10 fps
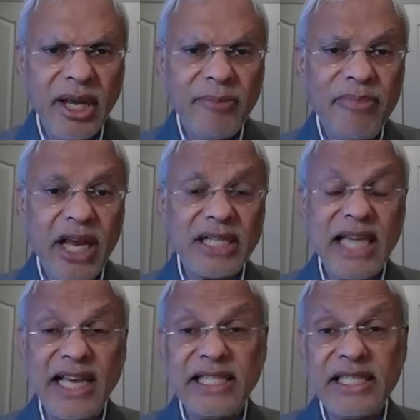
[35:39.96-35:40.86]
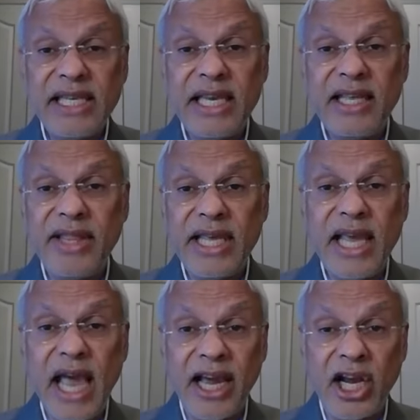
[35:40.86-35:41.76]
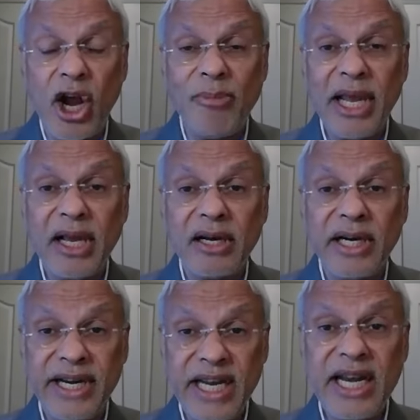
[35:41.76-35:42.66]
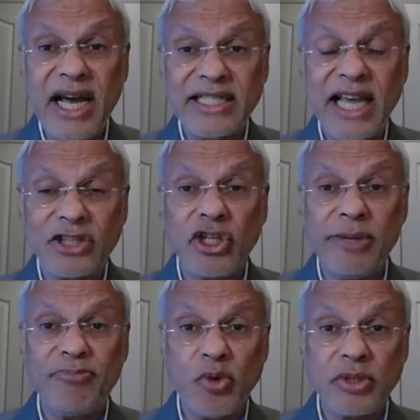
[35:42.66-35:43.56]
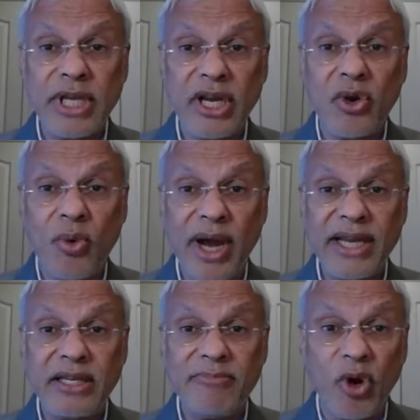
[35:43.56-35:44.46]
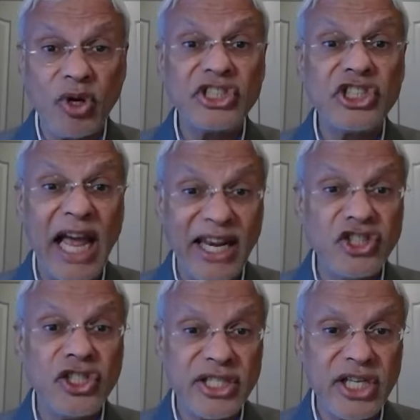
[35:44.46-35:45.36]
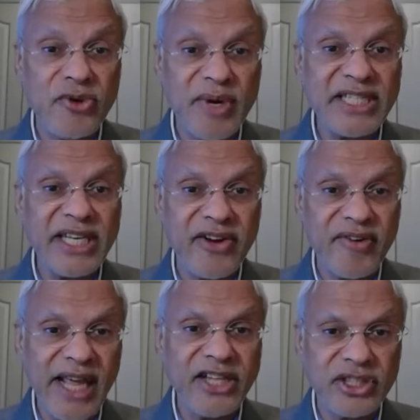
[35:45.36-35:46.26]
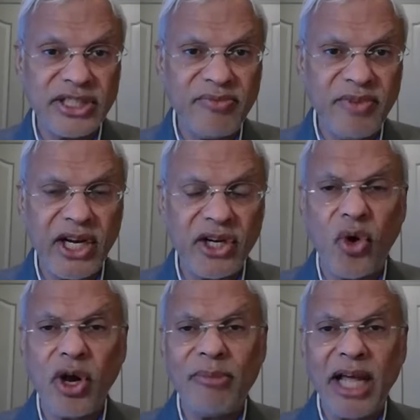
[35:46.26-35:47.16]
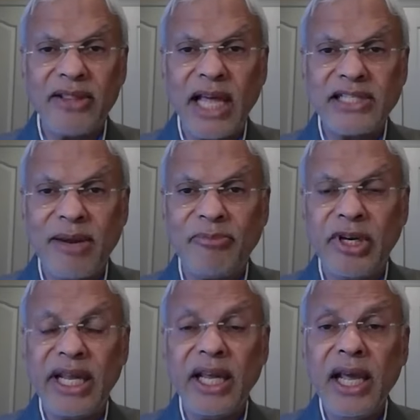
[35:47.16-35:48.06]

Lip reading: Because I see the economic arena as actually posing quite important challenges in U.S. India relations, and we can talk about that separately.